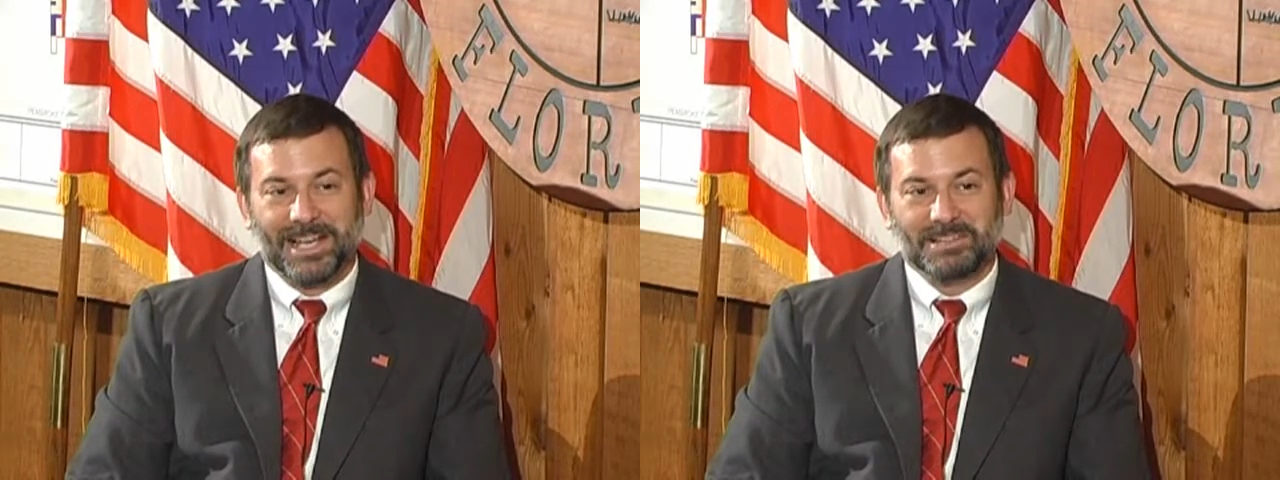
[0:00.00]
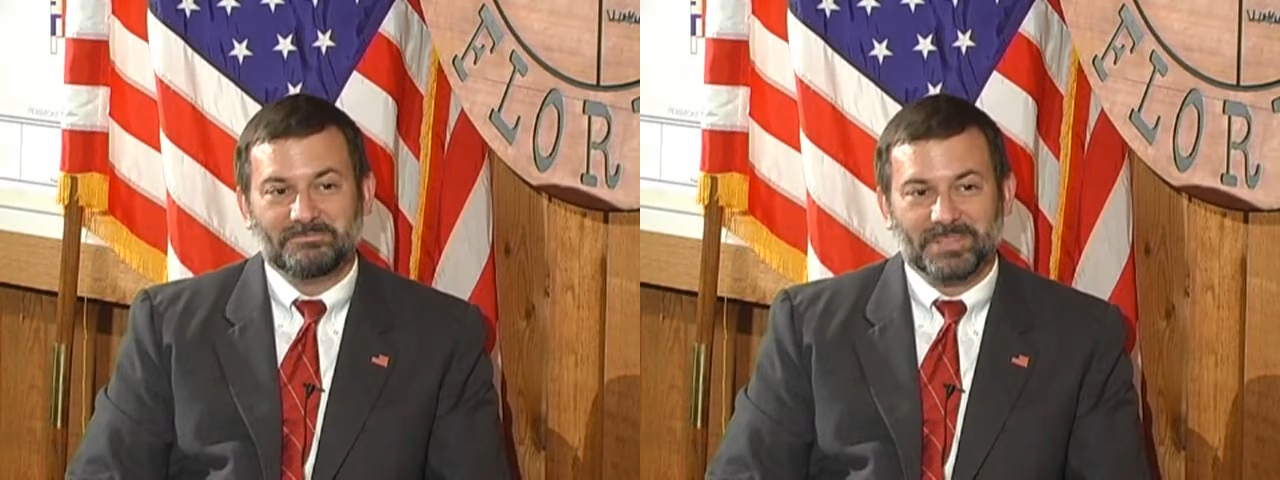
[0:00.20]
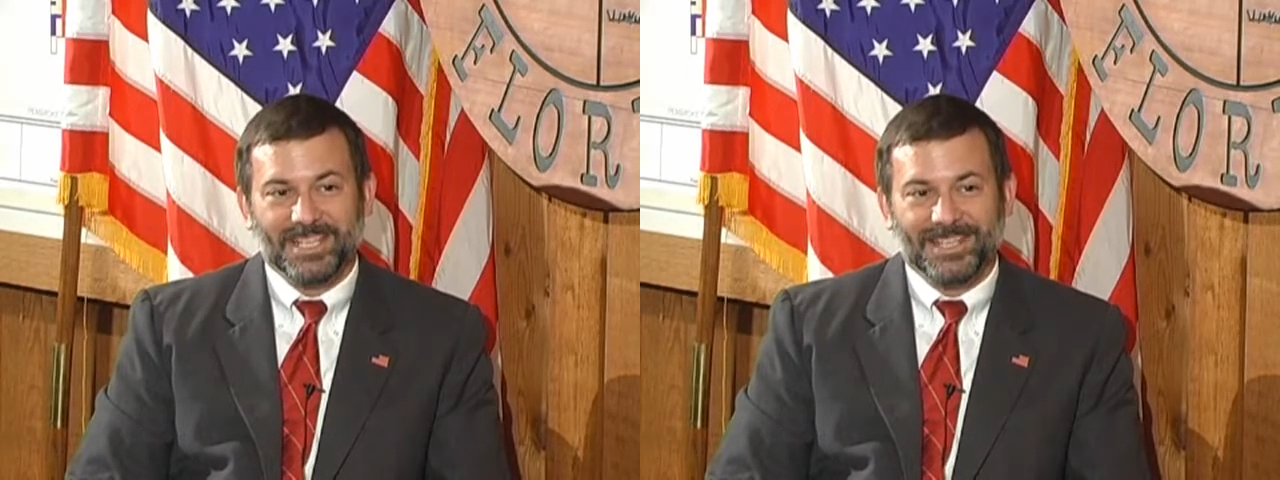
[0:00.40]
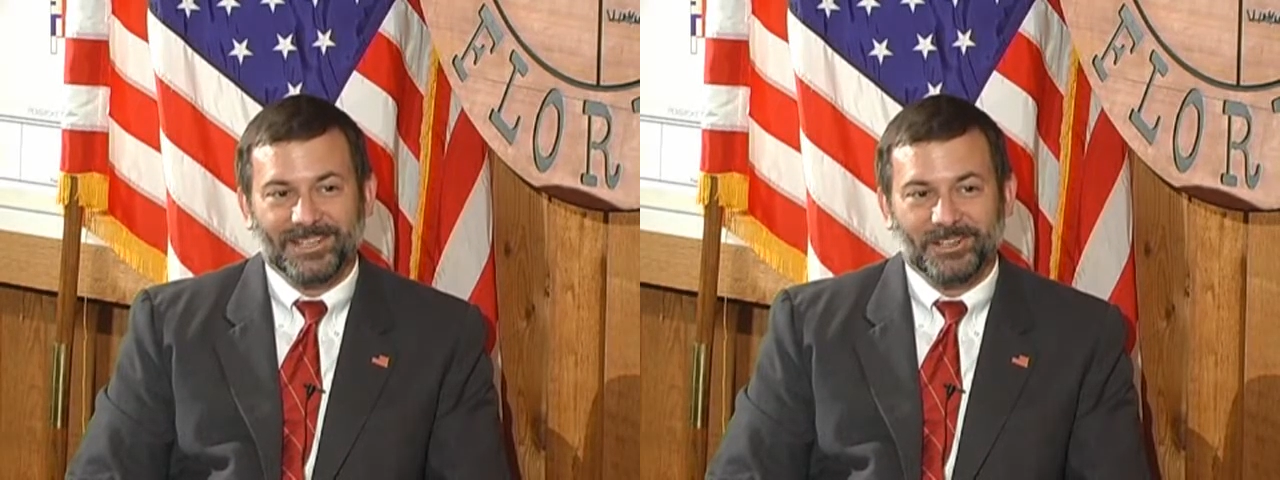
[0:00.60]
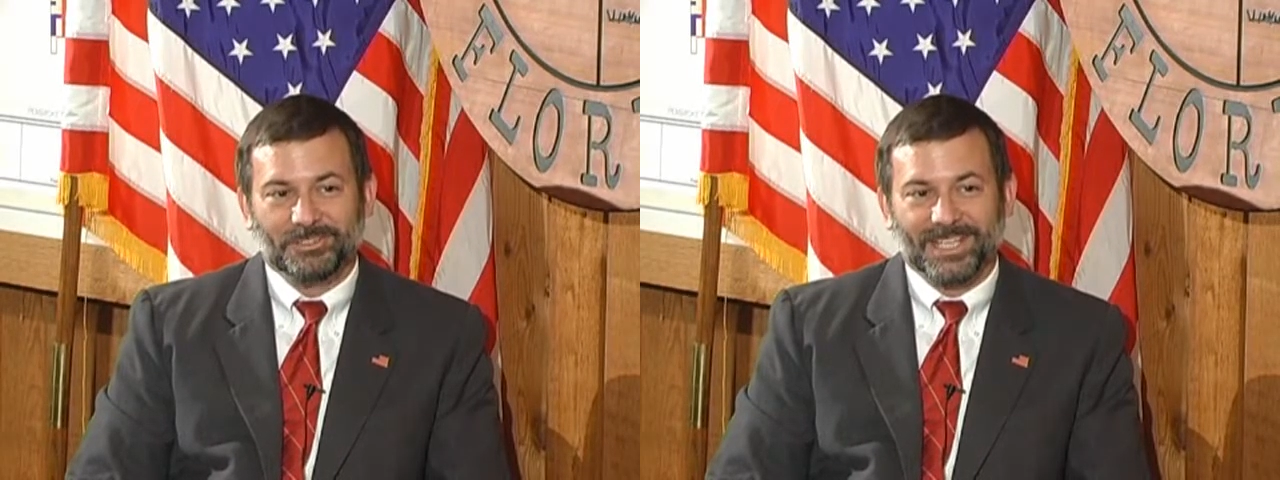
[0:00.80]
my opinion
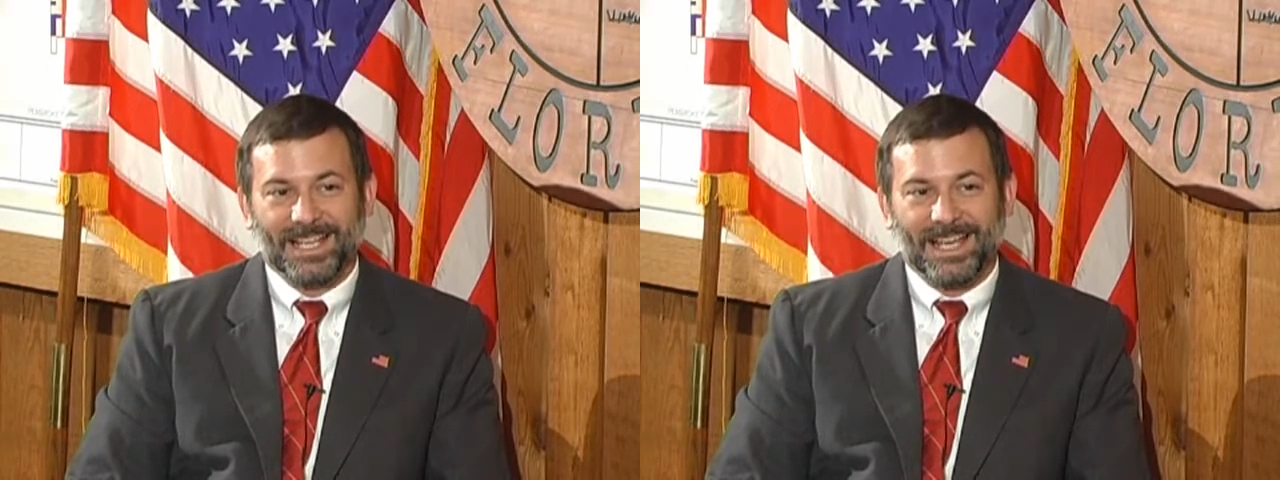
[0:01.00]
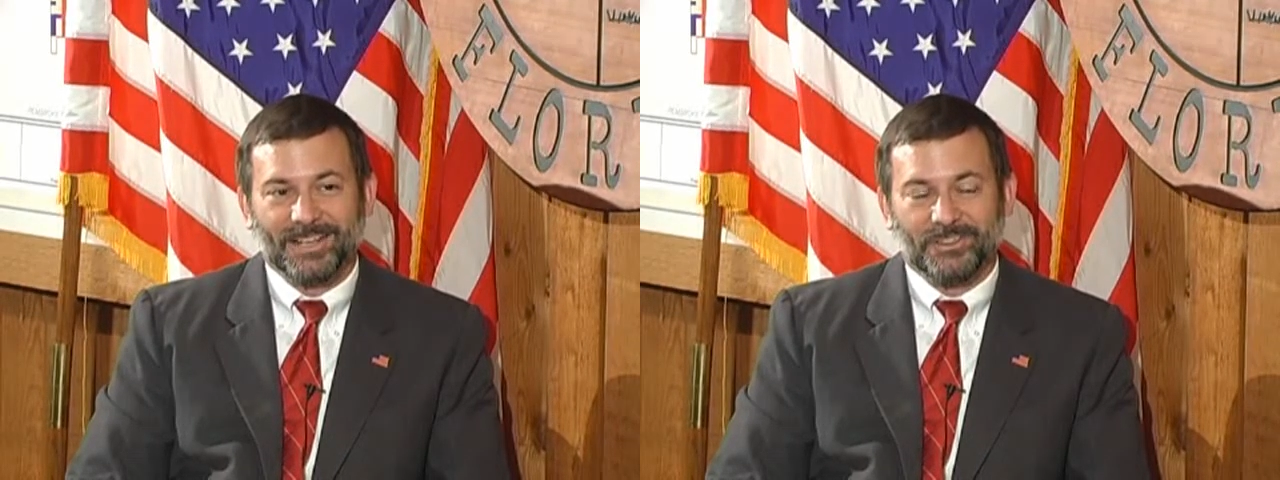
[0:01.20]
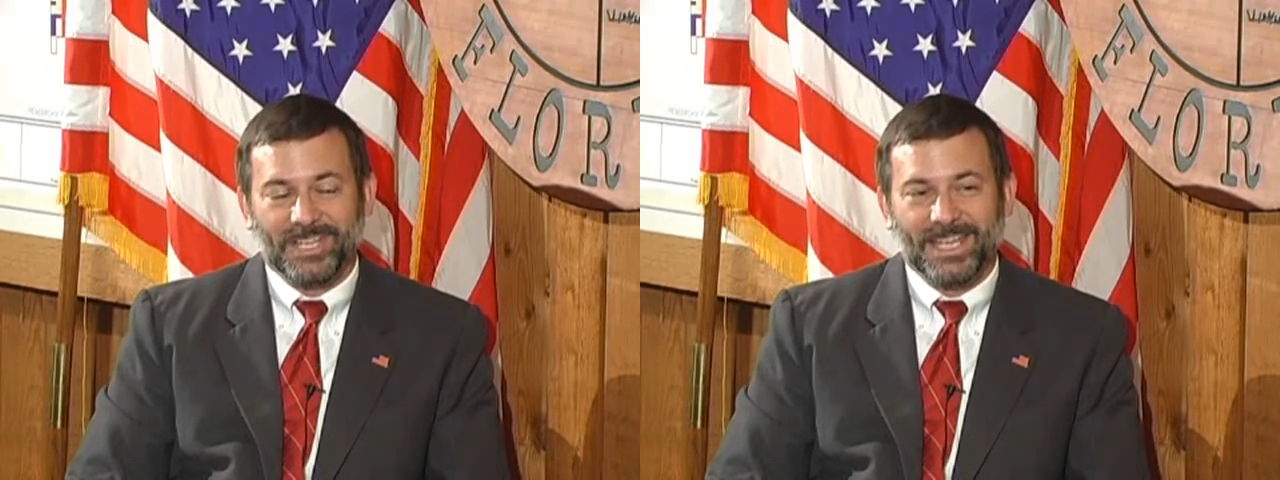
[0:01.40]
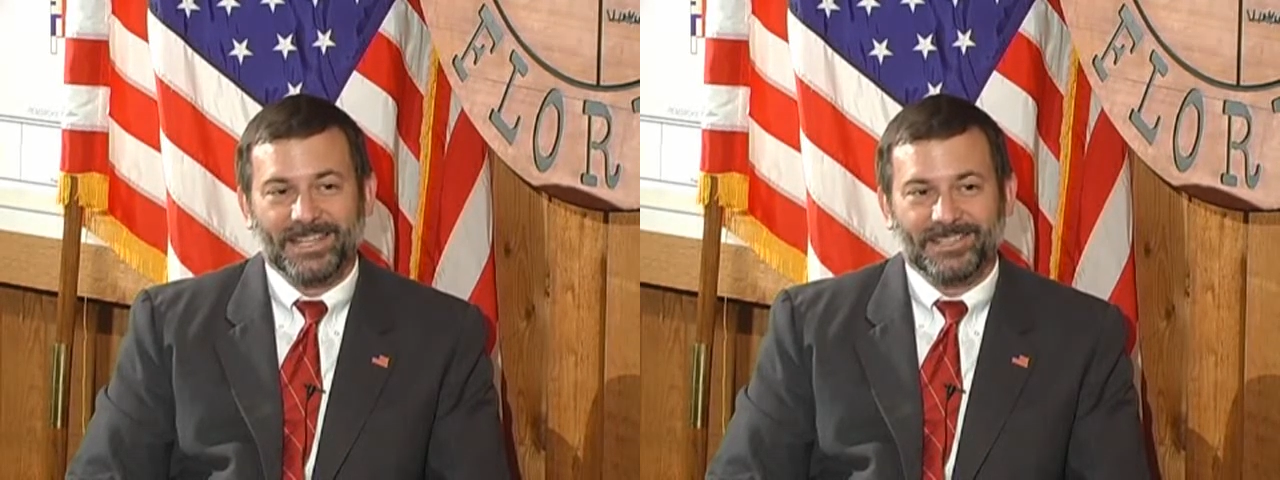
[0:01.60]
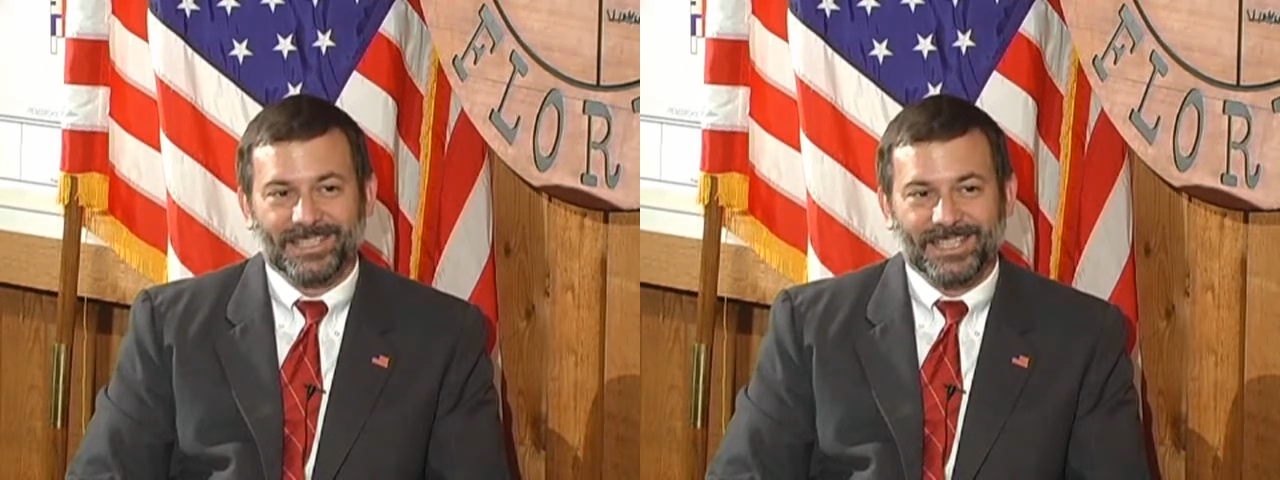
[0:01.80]
only, I don't think
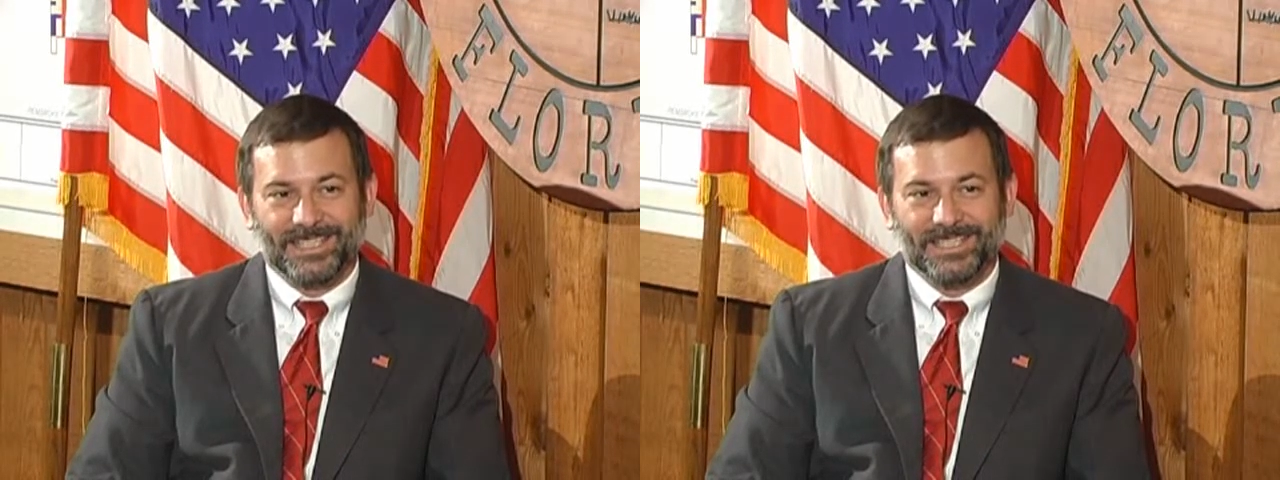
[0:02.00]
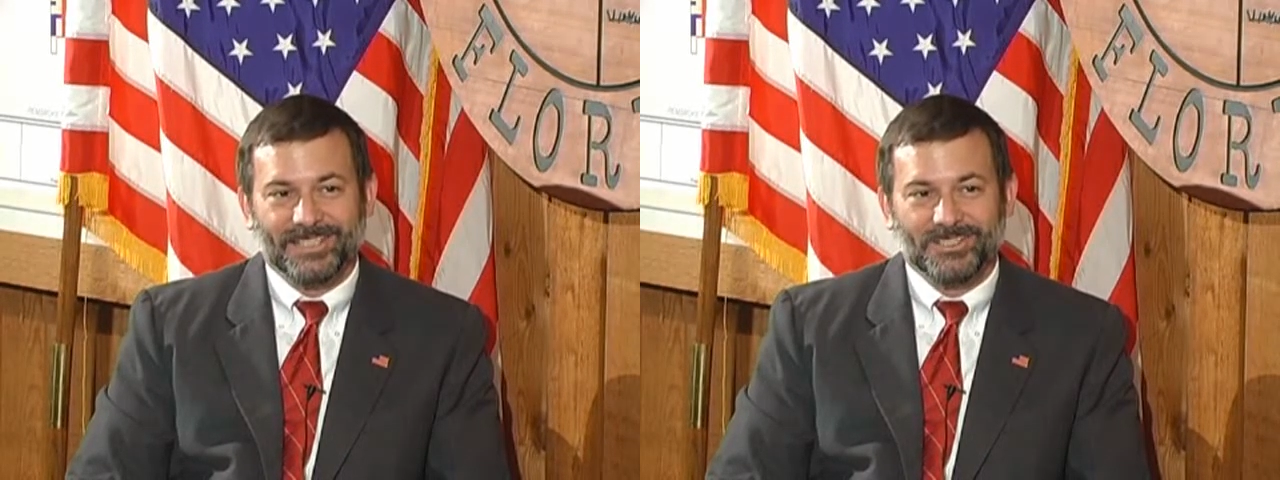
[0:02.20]
anything they did